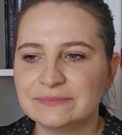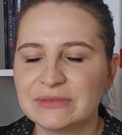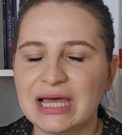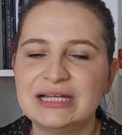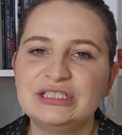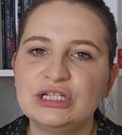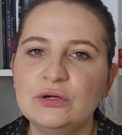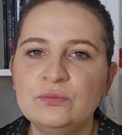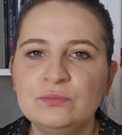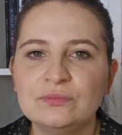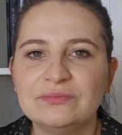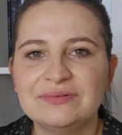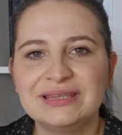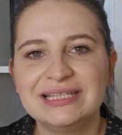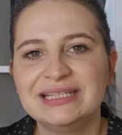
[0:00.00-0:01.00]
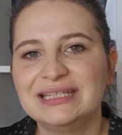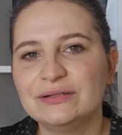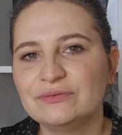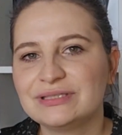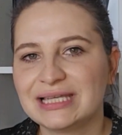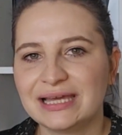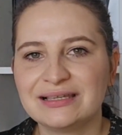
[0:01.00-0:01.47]
I don't think it
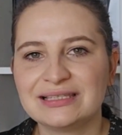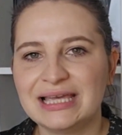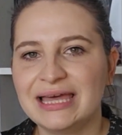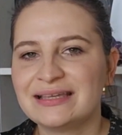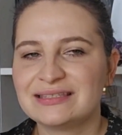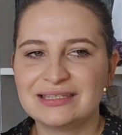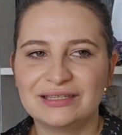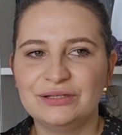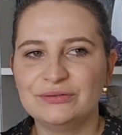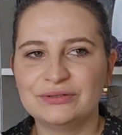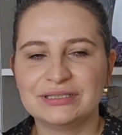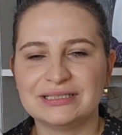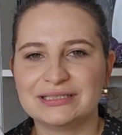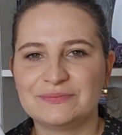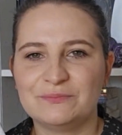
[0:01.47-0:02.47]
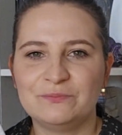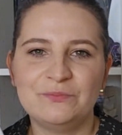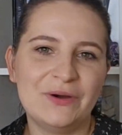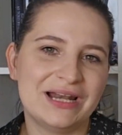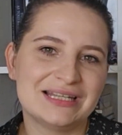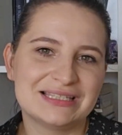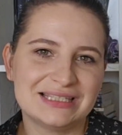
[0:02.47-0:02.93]
was executed as
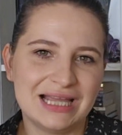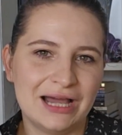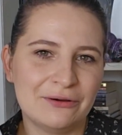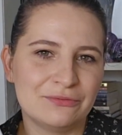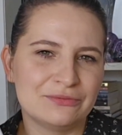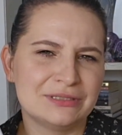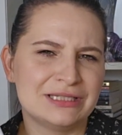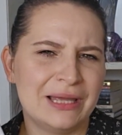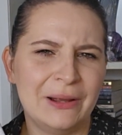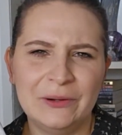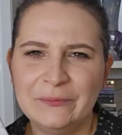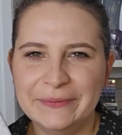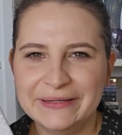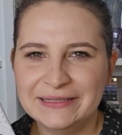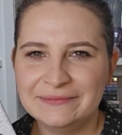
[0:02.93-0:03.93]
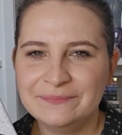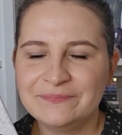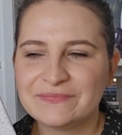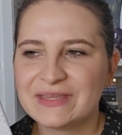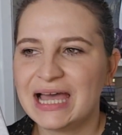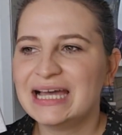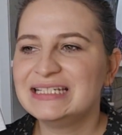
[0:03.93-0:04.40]
well as I was hoping.
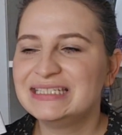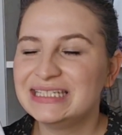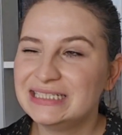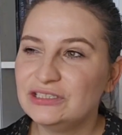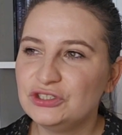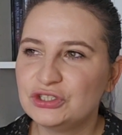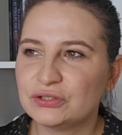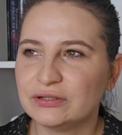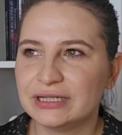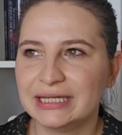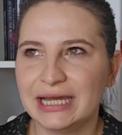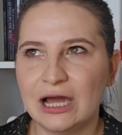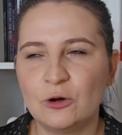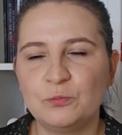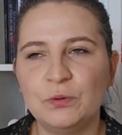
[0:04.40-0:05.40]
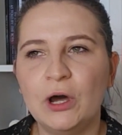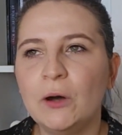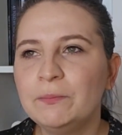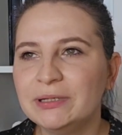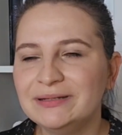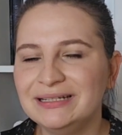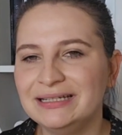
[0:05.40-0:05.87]
I did enjoy it. I'll
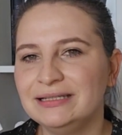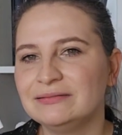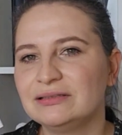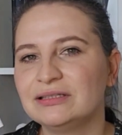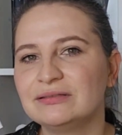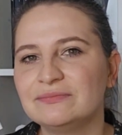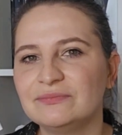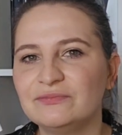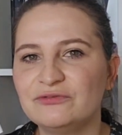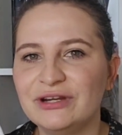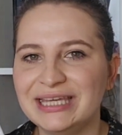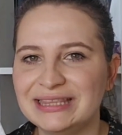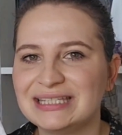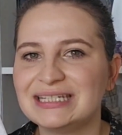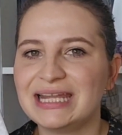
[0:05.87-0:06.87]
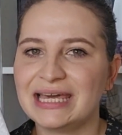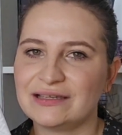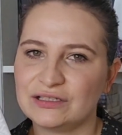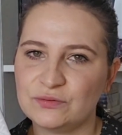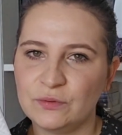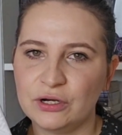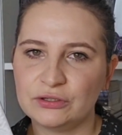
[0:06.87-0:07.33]
probably read the
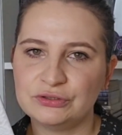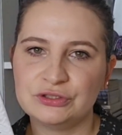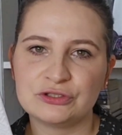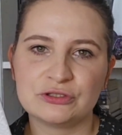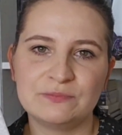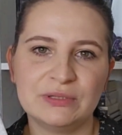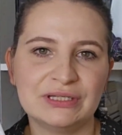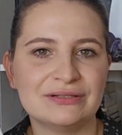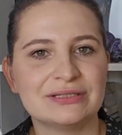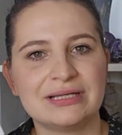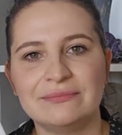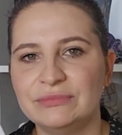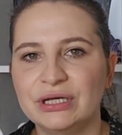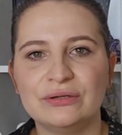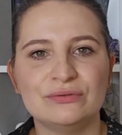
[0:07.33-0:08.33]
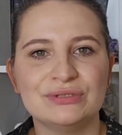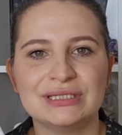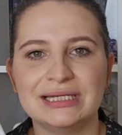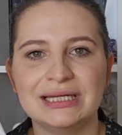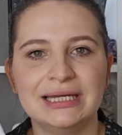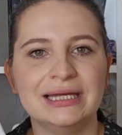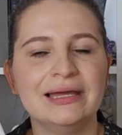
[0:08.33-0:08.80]
next one just because I'm
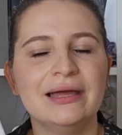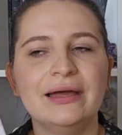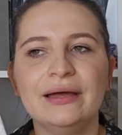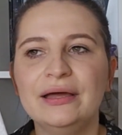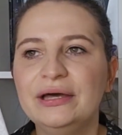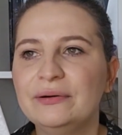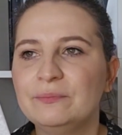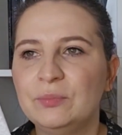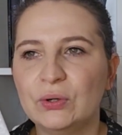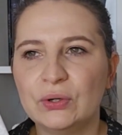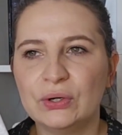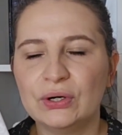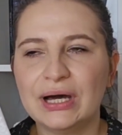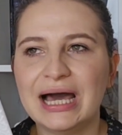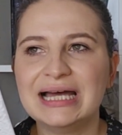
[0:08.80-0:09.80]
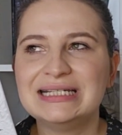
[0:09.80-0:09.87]
nosy, but I